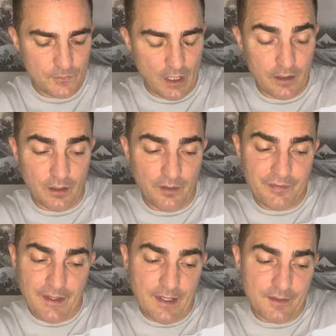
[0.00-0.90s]
I love
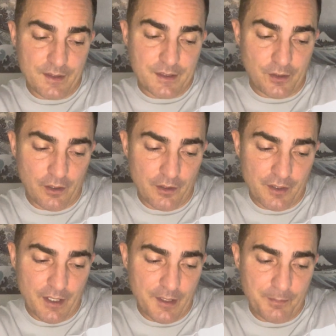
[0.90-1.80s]
that, the star and the
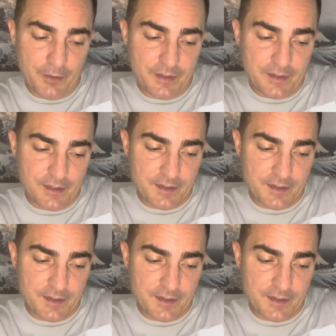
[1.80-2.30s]
High Priestess.